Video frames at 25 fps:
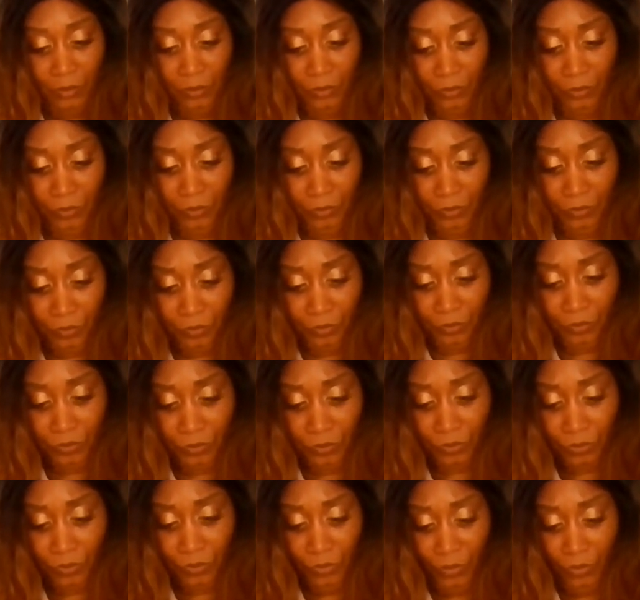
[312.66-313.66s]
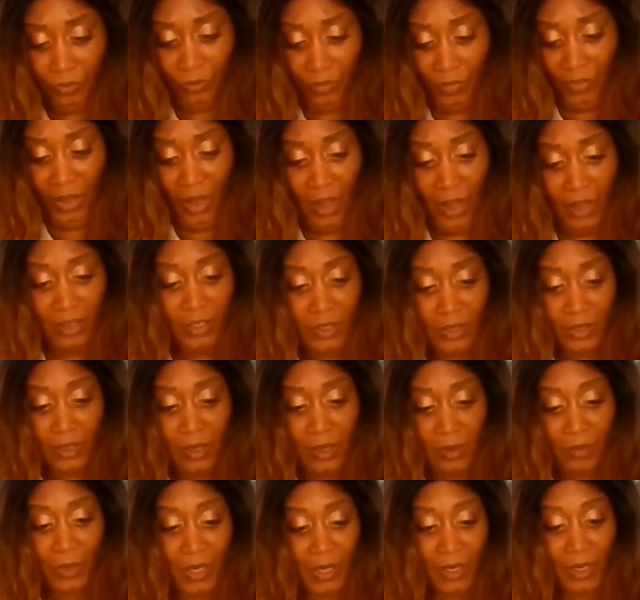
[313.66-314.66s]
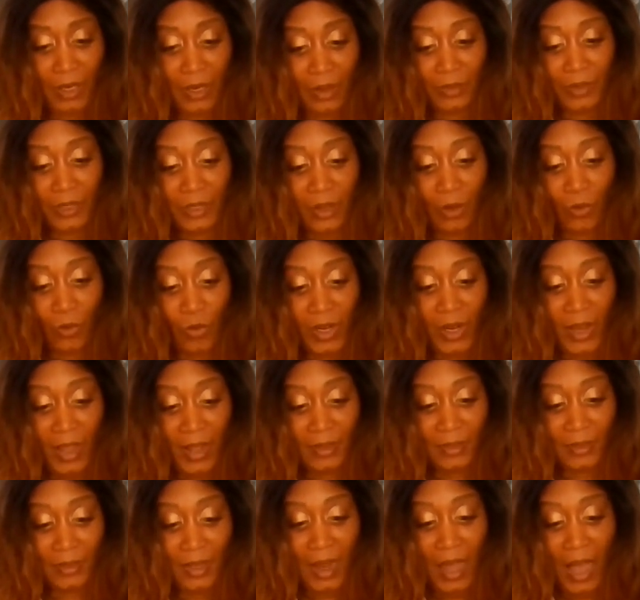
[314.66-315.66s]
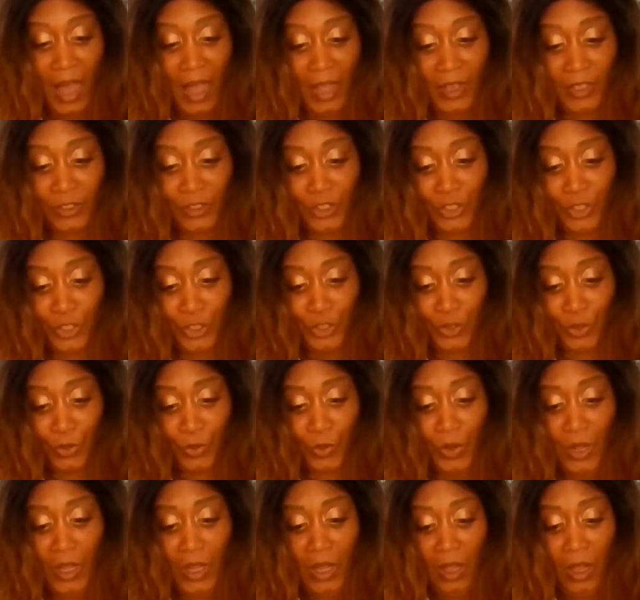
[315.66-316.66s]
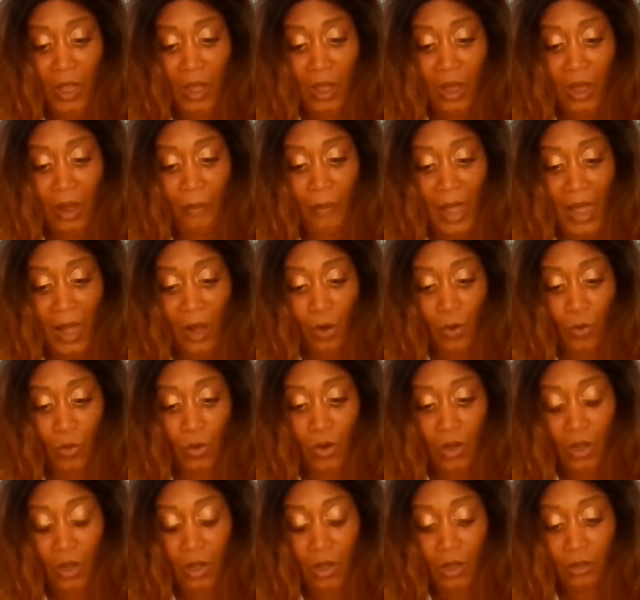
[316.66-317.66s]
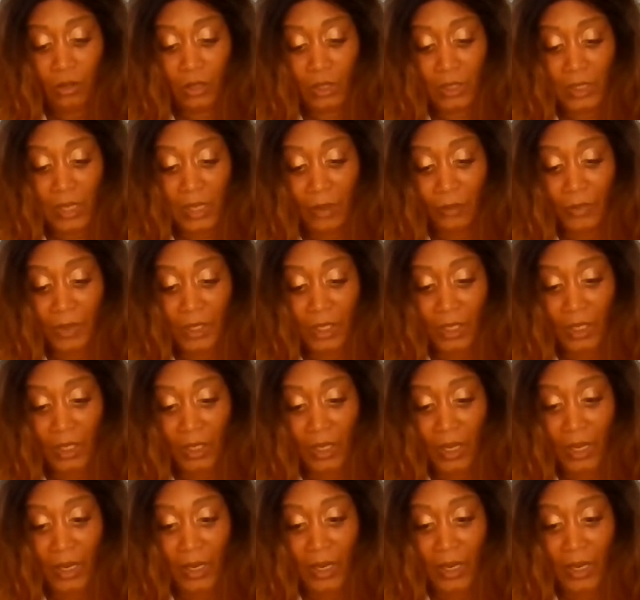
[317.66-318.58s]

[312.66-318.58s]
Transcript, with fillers: I just keep picking up someone has lied to you about something,